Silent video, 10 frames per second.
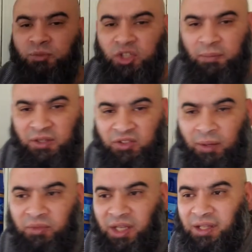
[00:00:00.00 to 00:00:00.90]
shipping
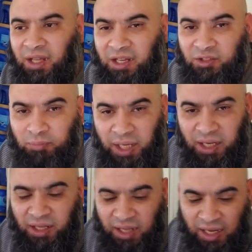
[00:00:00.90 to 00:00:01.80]
something that is
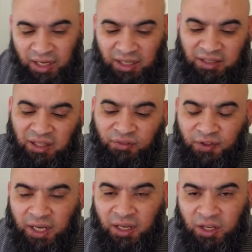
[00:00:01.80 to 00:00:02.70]
big, that can easily
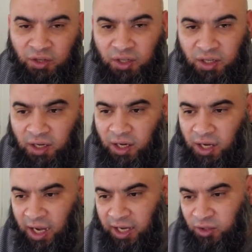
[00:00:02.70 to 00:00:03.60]
fit in here,
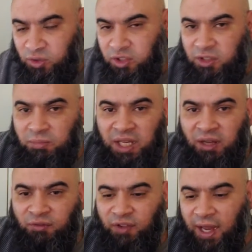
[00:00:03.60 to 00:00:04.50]
I use this
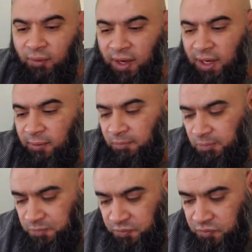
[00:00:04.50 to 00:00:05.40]
medium flat rate
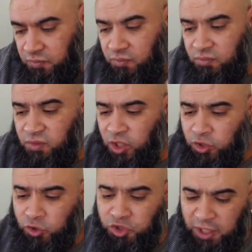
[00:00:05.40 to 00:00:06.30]

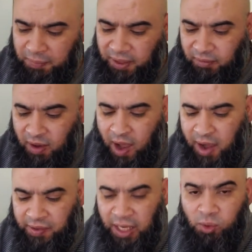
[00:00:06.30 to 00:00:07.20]
to ship it.
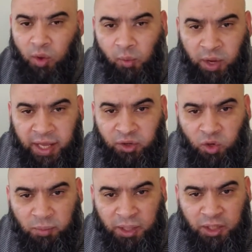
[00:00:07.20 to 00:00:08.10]
Now, what I
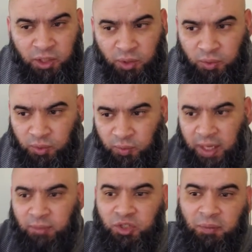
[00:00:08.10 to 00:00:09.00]
normally do when
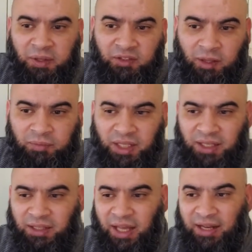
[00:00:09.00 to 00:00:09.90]
I'm shipping
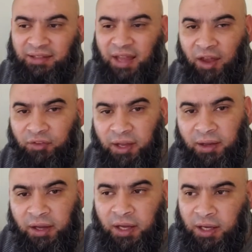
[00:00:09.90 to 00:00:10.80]
something that is heavy,
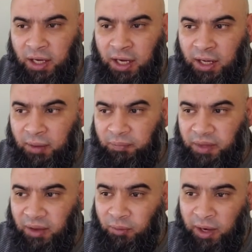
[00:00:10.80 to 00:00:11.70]

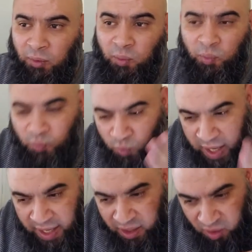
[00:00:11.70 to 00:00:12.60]

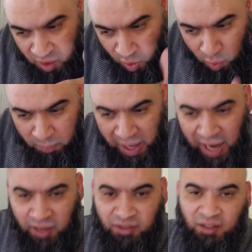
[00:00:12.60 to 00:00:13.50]
when I go
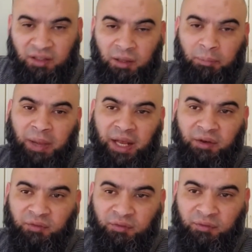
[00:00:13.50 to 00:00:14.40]
past the
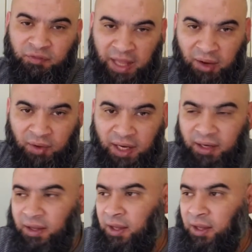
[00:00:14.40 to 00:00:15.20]
padded flat rate,